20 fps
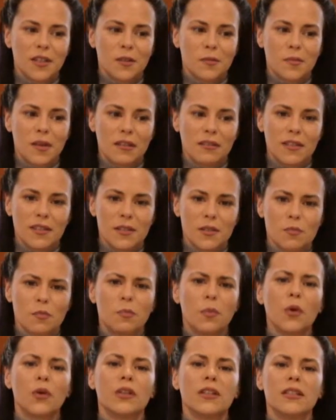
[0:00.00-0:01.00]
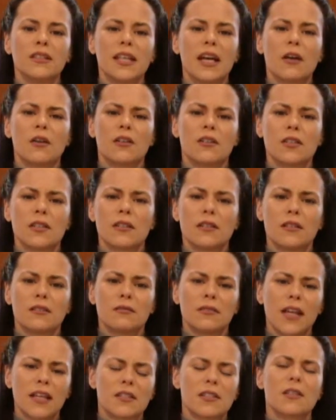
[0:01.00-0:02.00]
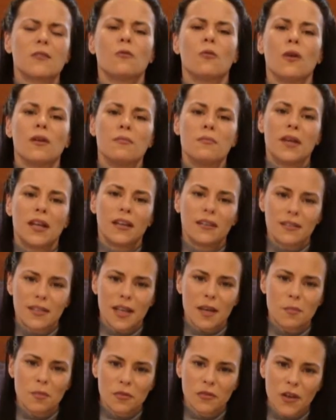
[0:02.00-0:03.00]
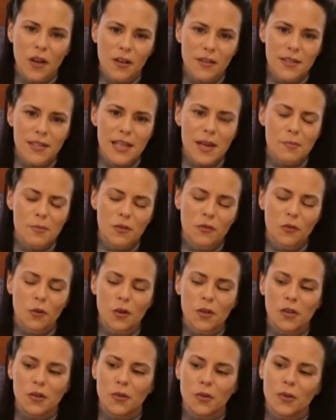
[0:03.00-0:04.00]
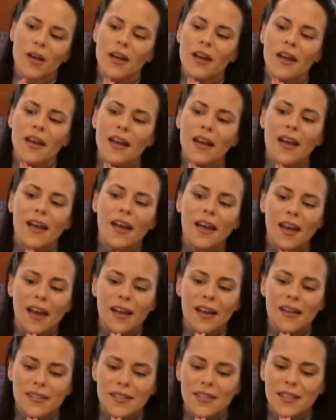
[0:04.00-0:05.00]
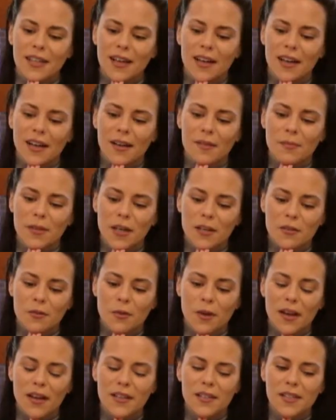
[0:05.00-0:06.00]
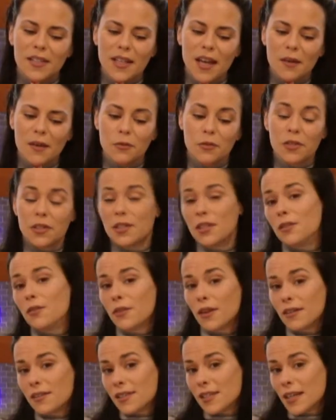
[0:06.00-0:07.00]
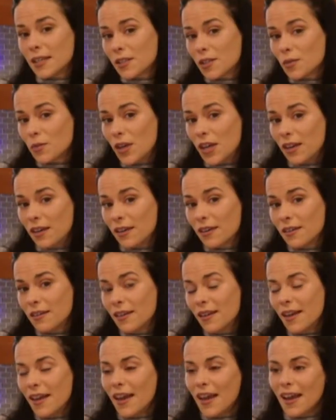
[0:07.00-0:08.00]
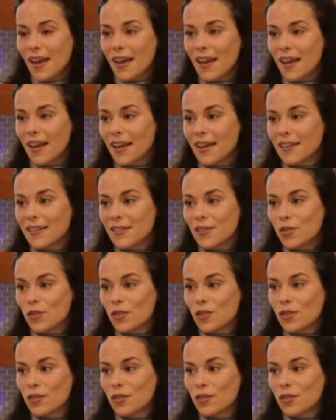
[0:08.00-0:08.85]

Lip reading: make this, boil it down into less than 1 minute type of concept for you. And otherwise, I will see you guys next week. And